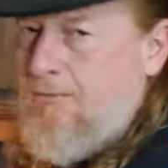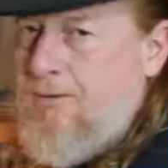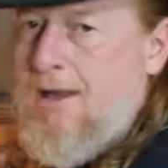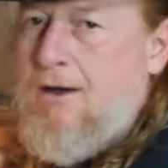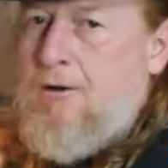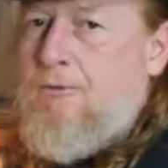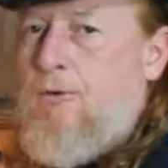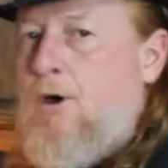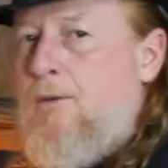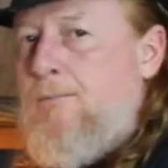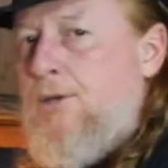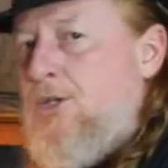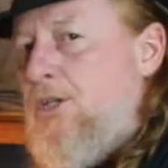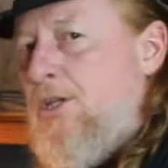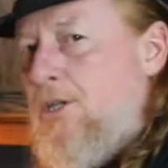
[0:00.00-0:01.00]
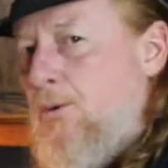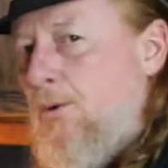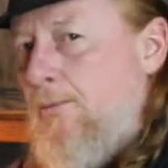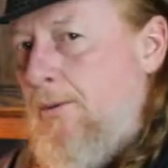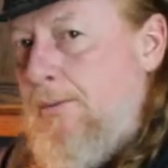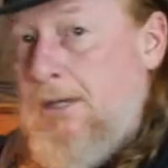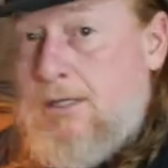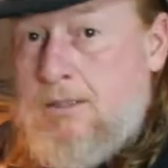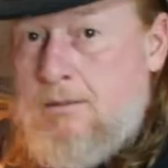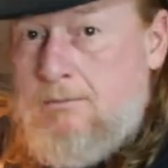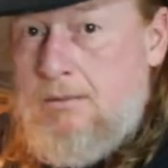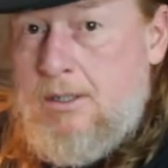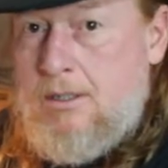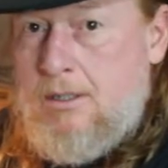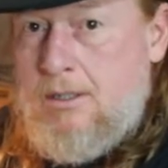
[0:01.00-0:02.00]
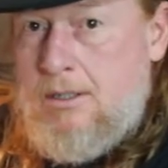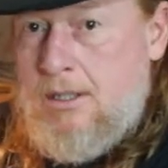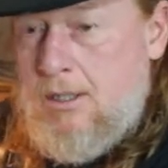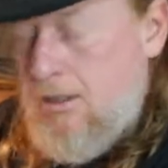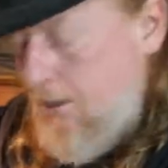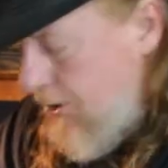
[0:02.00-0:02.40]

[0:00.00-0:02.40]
flour for our biscuits. We're going to be making some biscuits here in